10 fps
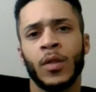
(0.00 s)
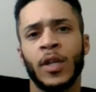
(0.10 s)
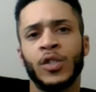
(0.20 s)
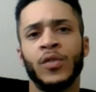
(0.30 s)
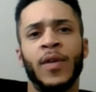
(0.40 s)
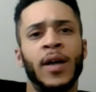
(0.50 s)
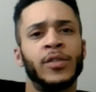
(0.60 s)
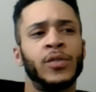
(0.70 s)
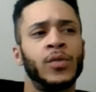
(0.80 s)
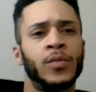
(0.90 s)
that you've had
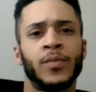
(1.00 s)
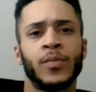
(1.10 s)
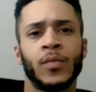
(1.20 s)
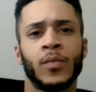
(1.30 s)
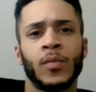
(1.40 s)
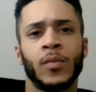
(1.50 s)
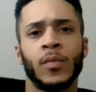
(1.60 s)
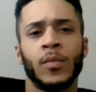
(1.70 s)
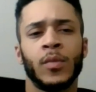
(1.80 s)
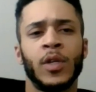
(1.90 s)
to
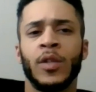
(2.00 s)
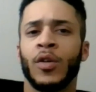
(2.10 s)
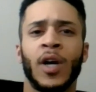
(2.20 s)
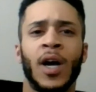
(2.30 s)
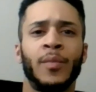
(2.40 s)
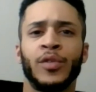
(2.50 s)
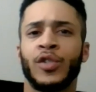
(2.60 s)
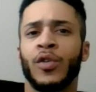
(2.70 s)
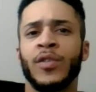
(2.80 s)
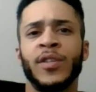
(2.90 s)
yeah either
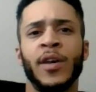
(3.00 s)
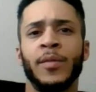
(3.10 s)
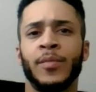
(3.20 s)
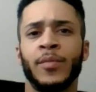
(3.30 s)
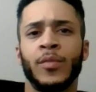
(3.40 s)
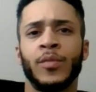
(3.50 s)
accomplish or attain